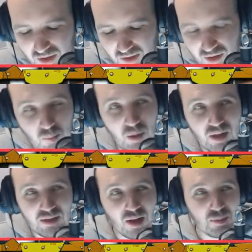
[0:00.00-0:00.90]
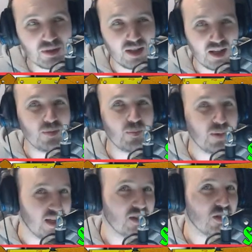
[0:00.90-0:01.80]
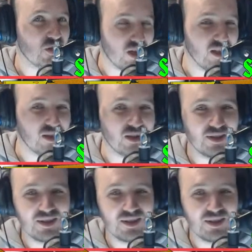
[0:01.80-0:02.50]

it Two Bald Knobs. That's bleeding genius.